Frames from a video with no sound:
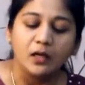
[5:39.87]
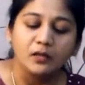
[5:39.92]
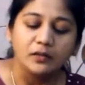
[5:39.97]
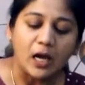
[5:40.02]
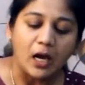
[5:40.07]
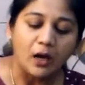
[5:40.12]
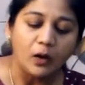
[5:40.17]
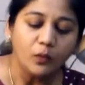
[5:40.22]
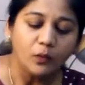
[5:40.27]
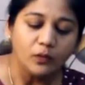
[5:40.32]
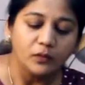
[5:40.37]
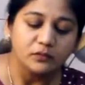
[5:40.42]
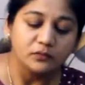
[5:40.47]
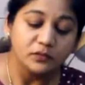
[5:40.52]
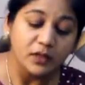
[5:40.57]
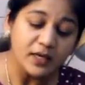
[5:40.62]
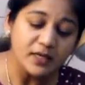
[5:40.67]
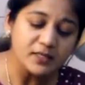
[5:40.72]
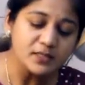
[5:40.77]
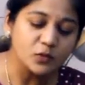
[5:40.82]
Now,
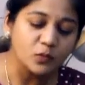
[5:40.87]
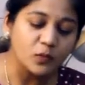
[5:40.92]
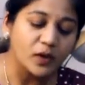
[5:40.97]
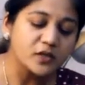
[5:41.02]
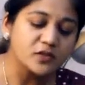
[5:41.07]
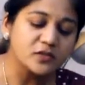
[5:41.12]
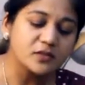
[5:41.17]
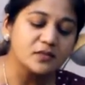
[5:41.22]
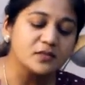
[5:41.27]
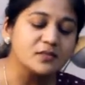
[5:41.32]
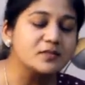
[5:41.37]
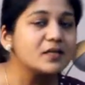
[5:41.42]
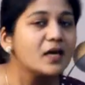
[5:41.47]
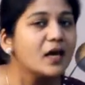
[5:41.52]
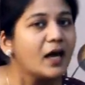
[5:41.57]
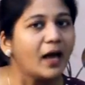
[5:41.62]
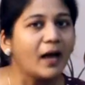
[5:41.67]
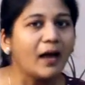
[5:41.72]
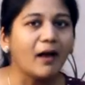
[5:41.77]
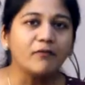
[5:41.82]
these questions
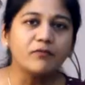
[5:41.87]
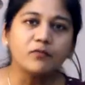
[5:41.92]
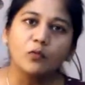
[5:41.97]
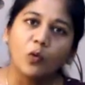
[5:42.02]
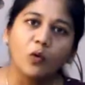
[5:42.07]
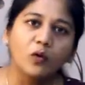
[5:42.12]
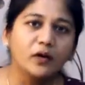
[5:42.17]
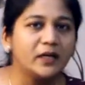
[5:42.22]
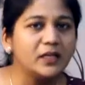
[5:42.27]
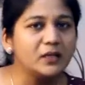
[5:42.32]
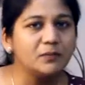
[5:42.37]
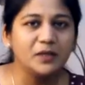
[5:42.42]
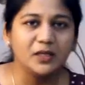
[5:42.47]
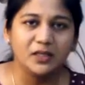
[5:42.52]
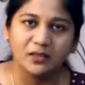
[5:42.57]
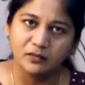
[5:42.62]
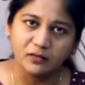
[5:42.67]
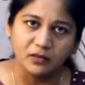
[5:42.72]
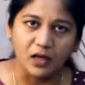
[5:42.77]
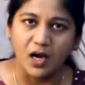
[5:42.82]
have already
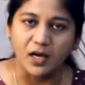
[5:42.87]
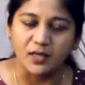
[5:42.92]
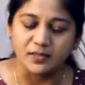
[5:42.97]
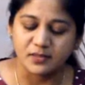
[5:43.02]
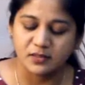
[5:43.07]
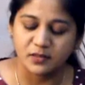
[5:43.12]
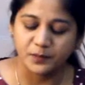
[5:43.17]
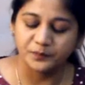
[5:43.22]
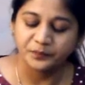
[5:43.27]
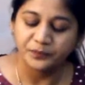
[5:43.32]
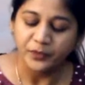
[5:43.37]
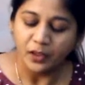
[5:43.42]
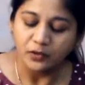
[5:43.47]
been asked.